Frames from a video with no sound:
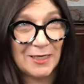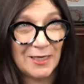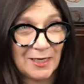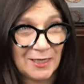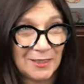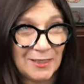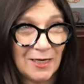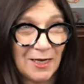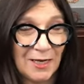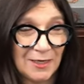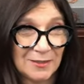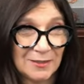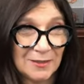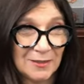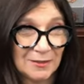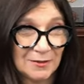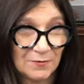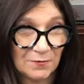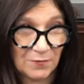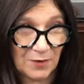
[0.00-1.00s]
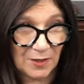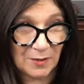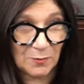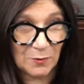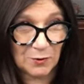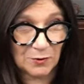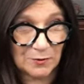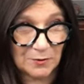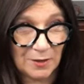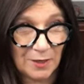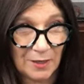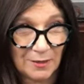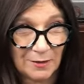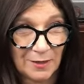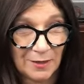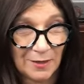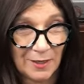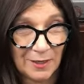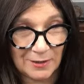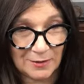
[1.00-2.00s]
in excess fiber, and uh,
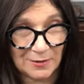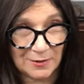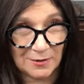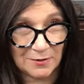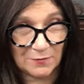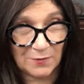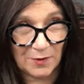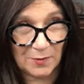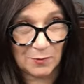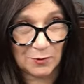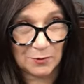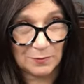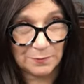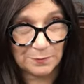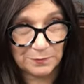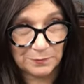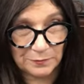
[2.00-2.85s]
not excess fiber,